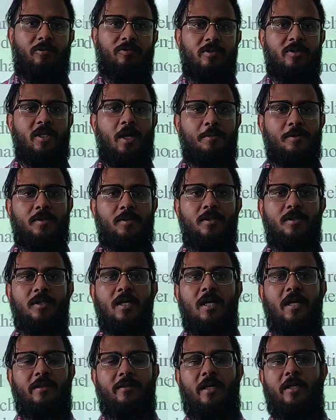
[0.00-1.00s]
of a substance,
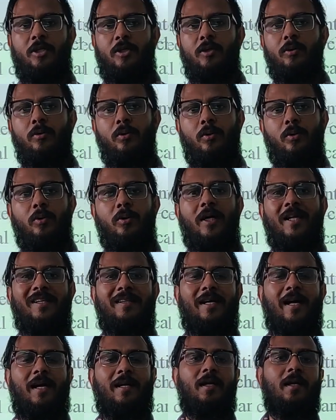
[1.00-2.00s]
then you know
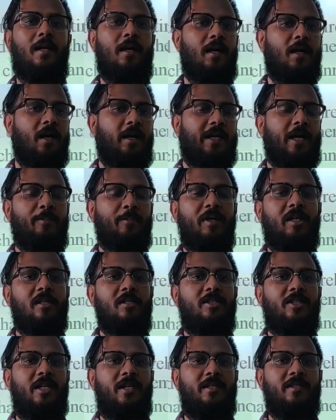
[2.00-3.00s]
that a chemical
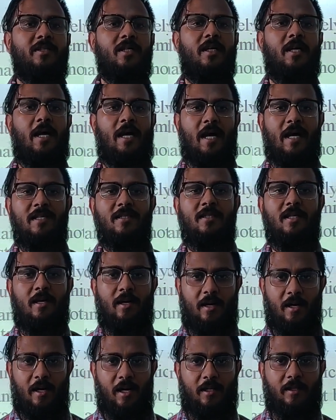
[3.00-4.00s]
change has
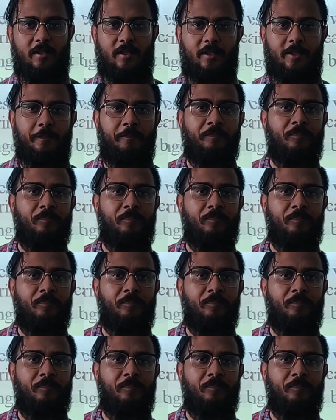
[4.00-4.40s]
occurred.